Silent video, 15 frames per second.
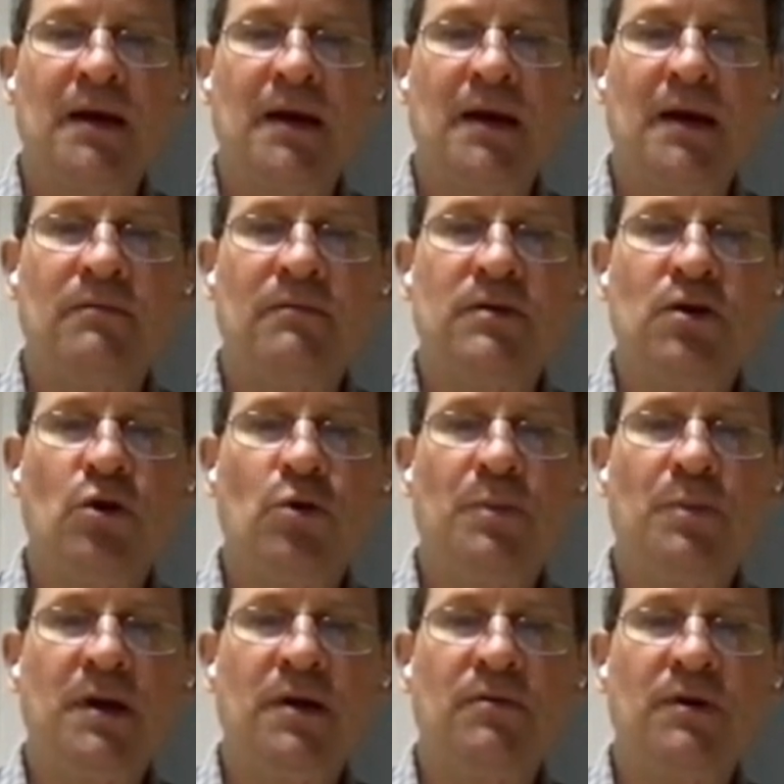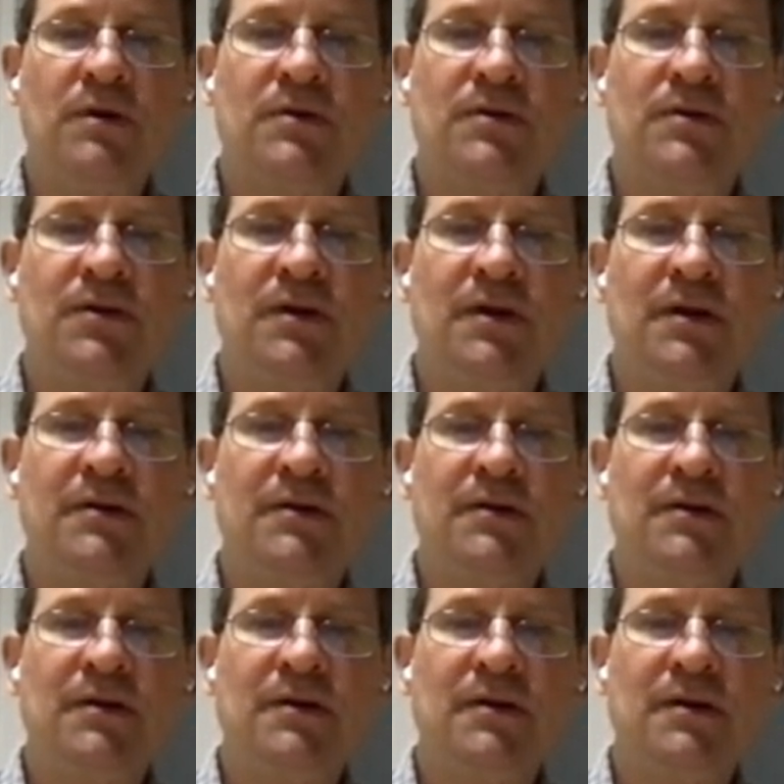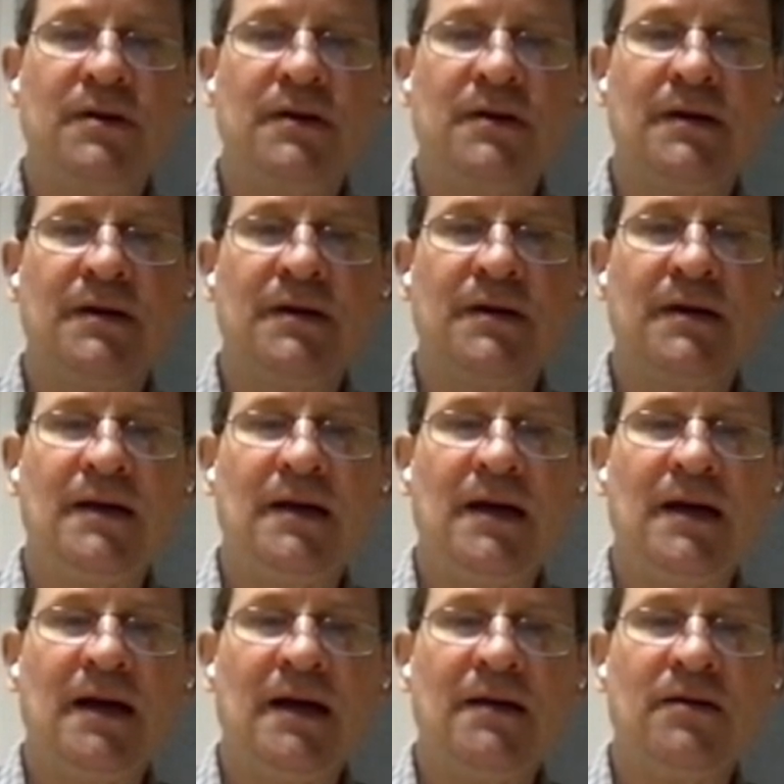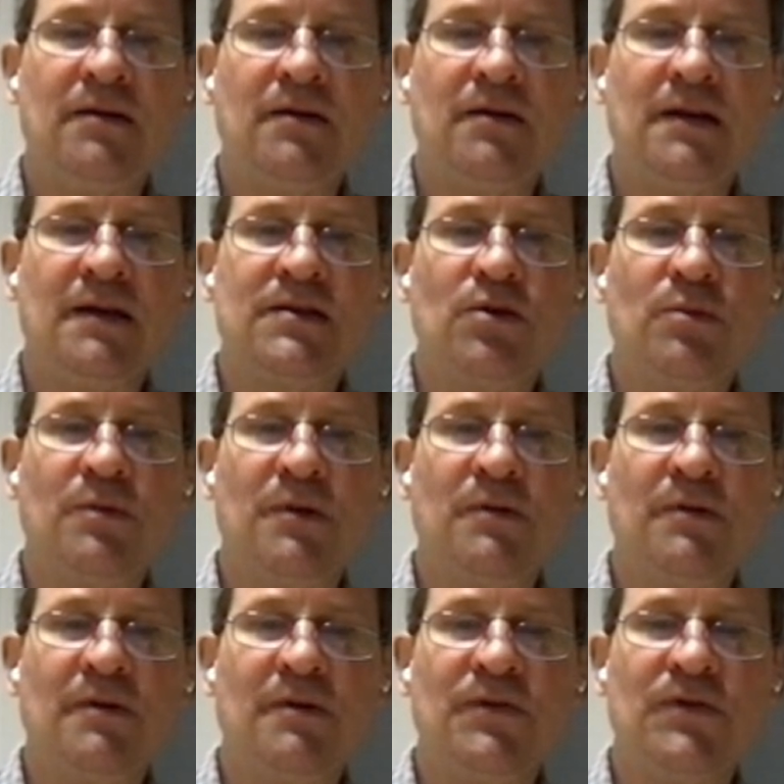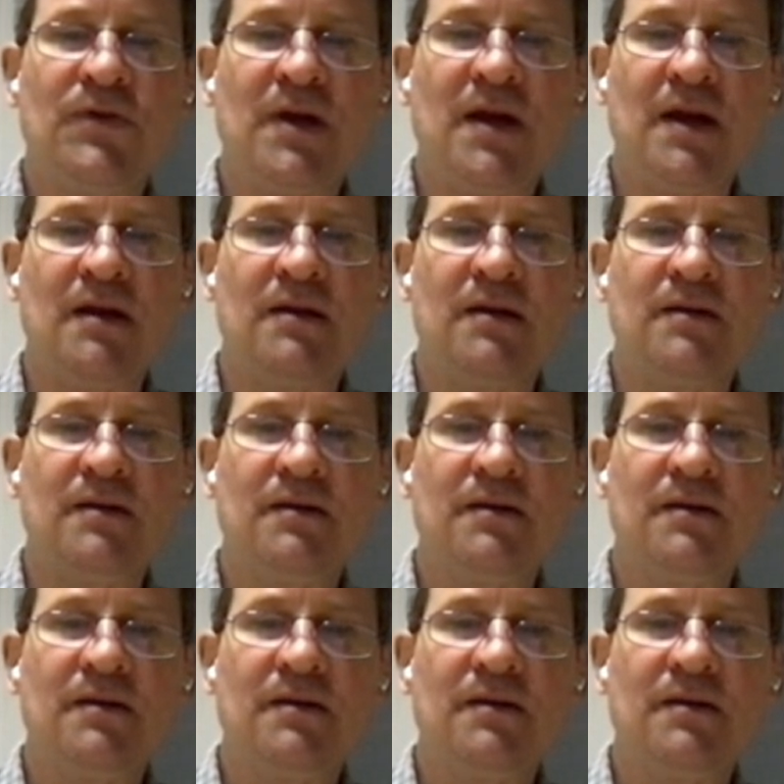I was hoping you understood it, and not let's hope you understand.